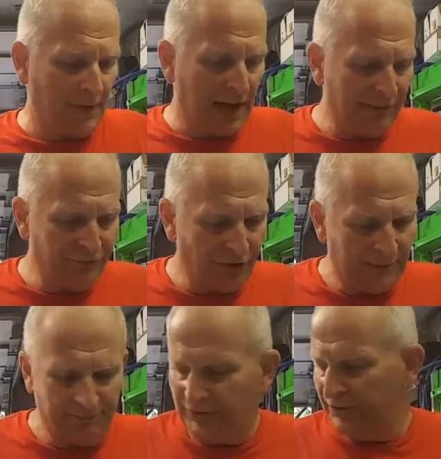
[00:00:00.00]
I've
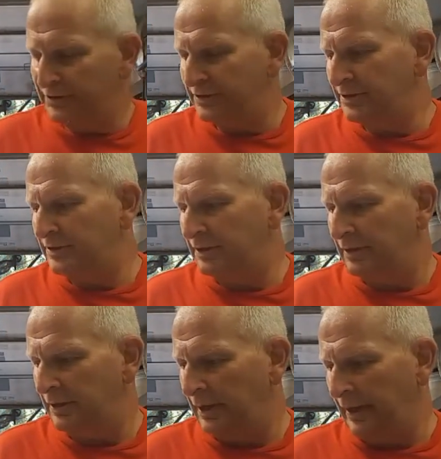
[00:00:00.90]
dropped this
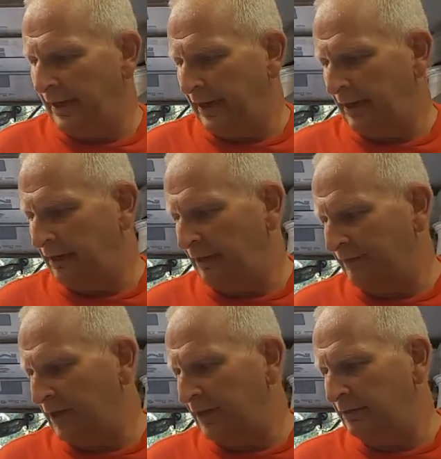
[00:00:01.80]
and I've
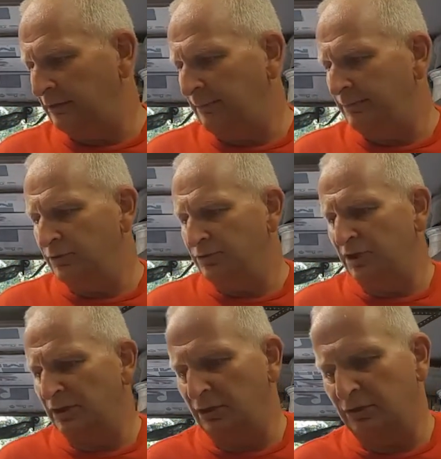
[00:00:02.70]
kind of abused
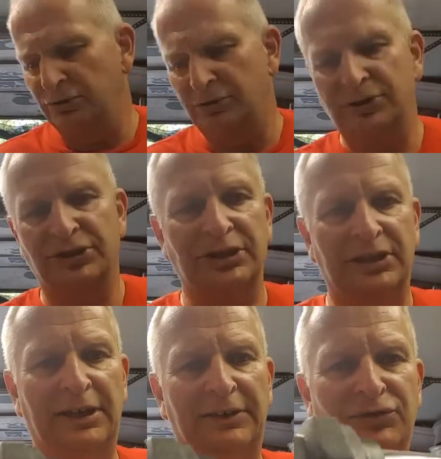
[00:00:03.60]
it a little. You can
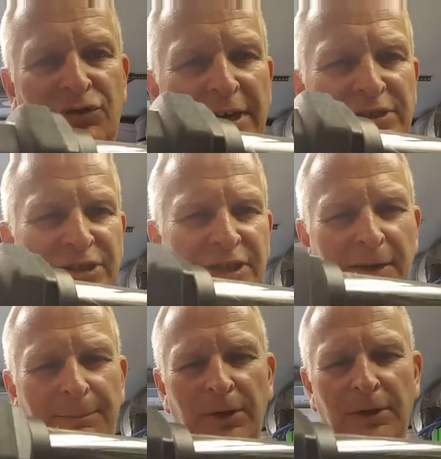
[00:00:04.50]
see I've scratched it
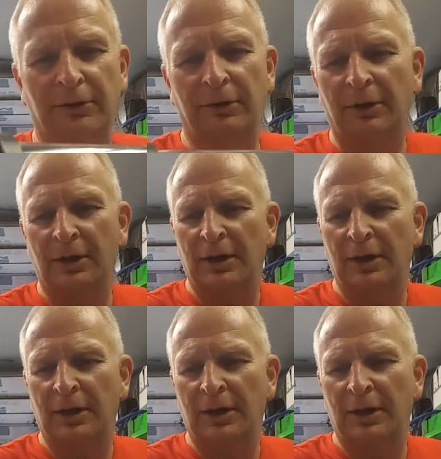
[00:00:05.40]
up a little.